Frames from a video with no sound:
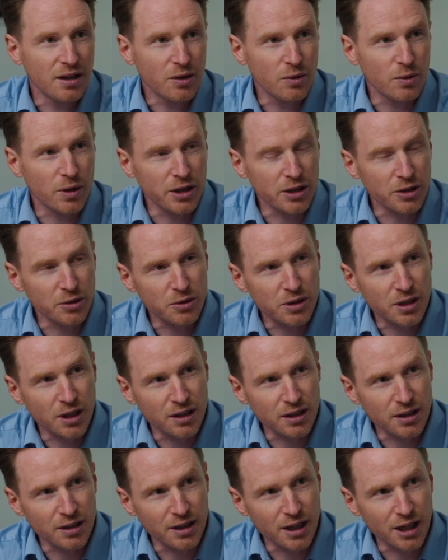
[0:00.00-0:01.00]
where you
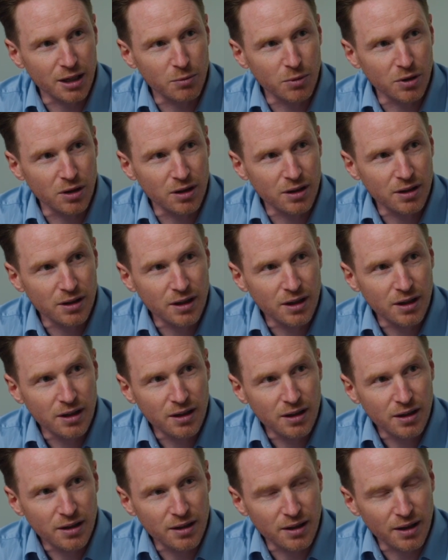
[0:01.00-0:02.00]
can enable
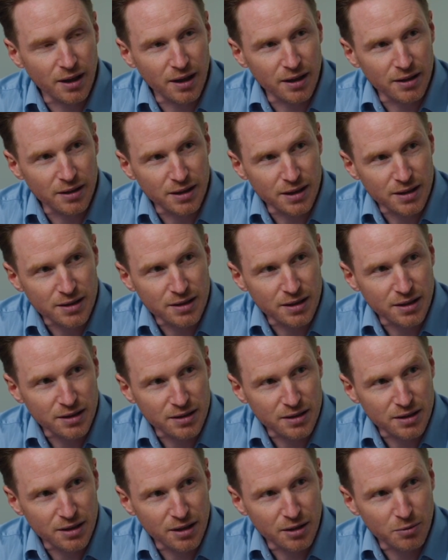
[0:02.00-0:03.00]

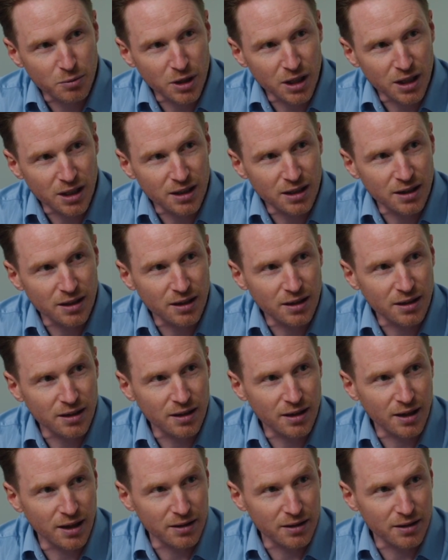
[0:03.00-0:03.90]
decision making